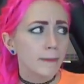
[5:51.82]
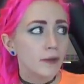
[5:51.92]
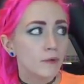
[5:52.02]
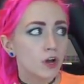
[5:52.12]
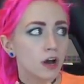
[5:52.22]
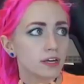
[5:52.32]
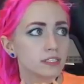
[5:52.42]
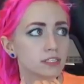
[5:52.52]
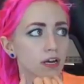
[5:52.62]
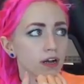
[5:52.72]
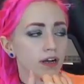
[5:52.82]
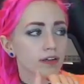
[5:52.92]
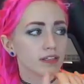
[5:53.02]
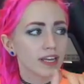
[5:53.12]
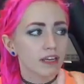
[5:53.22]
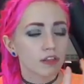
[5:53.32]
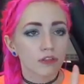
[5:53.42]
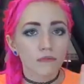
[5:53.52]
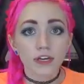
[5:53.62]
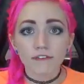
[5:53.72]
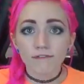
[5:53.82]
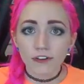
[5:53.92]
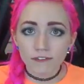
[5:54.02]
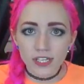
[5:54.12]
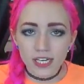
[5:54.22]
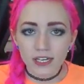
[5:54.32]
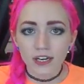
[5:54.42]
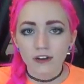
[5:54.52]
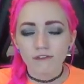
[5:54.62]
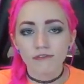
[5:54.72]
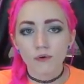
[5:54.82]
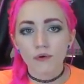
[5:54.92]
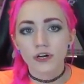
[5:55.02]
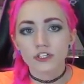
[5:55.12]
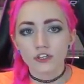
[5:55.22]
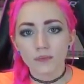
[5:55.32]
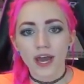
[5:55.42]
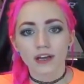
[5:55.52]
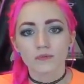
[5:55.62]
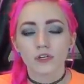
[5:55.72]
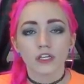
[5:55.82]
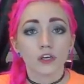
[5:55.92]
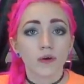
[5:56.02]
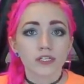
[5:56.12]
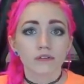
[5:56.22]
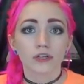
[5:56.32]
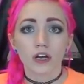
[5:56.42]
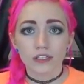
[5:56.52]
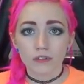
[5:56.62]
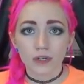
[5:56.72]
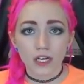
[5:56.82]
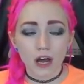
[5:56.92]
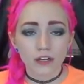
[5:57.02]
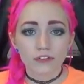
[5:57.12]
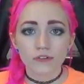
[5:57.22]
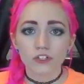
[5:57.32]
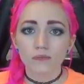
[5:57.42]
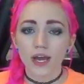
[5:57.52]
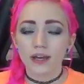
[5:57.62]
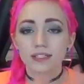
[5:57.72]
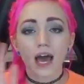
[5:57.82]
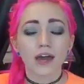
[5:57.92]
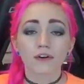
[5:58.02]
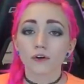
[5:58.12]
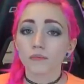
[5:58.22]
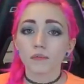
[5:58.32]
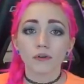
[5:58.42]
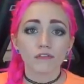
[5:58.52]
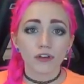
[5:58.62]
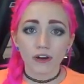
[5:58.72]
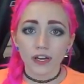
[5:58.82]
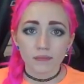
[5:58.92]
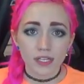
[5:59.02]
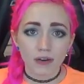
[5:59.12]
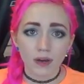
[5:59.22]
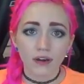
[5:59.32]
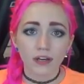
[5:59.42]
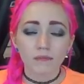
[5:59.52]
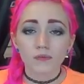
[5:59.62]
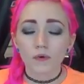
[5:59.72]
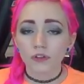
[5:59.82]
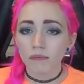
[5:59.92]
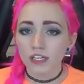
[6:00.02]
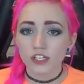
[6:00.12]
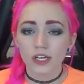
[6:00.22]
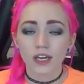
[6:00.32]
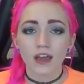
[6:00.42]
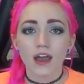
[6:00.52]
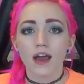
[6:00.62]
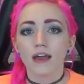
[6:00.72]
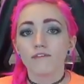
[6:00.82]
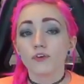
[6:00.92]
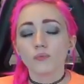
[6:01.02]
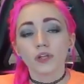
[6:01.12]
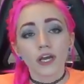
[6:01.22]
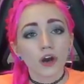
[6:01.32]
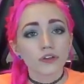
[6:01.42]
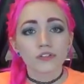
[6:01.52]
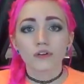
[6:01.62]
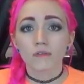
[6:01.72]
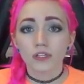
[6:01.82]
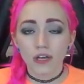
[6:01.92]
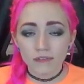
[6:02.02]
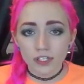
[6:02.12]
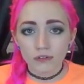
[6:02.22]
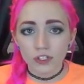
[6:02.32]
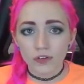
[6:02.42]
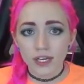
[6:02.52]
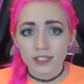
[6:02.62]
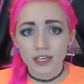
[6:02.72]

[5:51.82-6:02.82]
it will cost like $3.50 for 2 packs, when in the US it only costs $3 for 2 packs. I don't know. People are very upset about it. It was worth mentioning. If you play Hearthstone, I would love to know what you guys